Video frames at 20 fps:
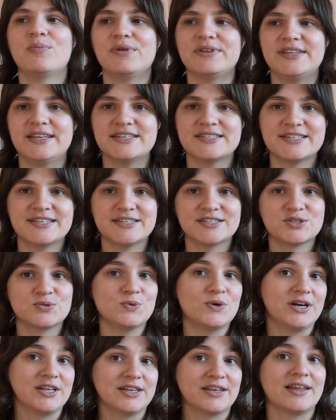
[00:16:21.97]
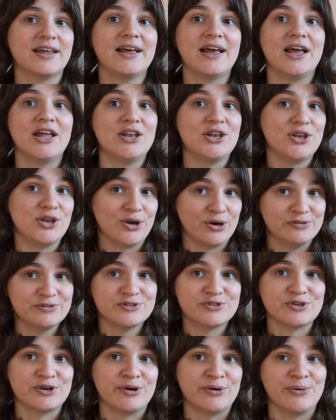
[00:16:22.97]
but this is one
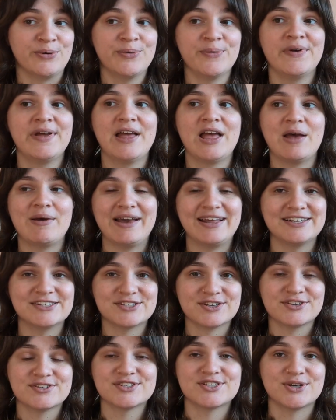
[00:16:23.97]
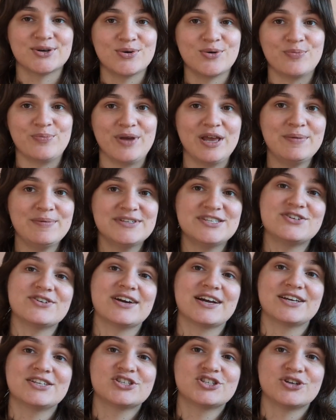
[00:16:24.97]
no-sew, and it's also a baby
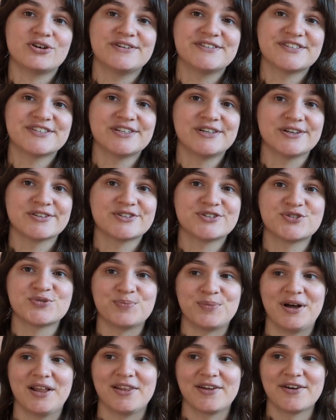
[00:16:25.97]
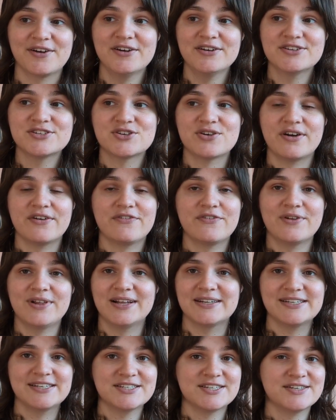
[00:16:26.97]
dragon, so it's a lot smaller. So I feel
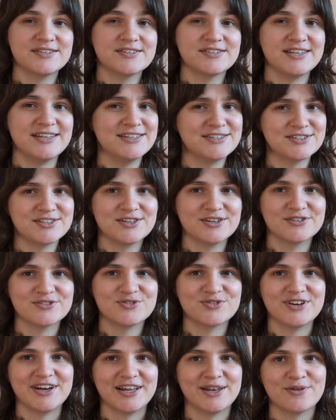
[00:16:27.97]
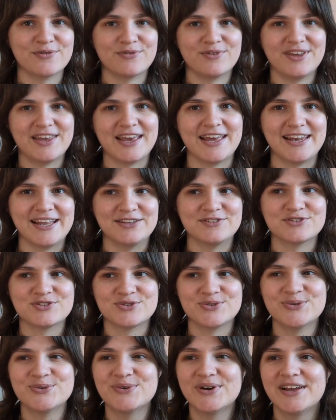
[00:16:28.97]
like this is easier to kind of get
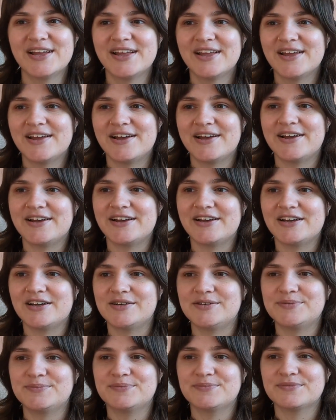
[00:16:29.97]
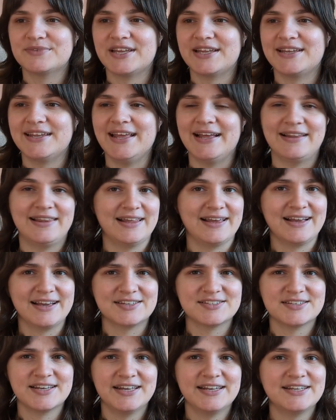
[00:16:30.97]
into. And yeah, like I
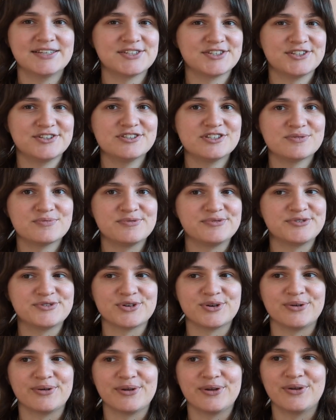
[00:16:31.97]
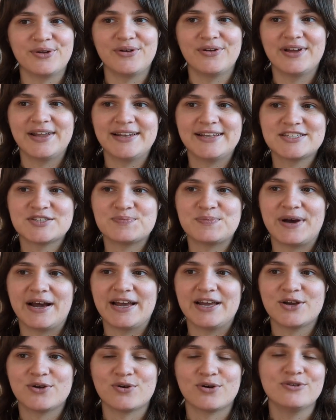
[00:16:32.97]
said, it's a YouTube tutorial and it's
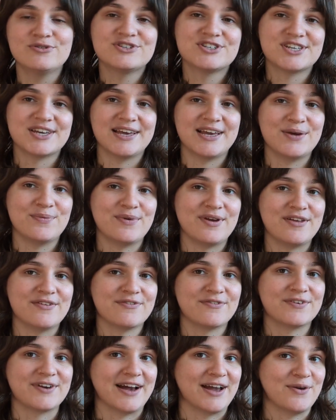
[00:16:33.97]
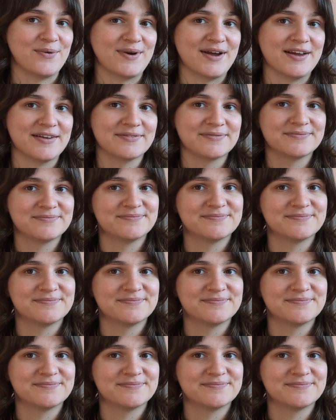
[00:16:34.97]
by Crochet with Kyra.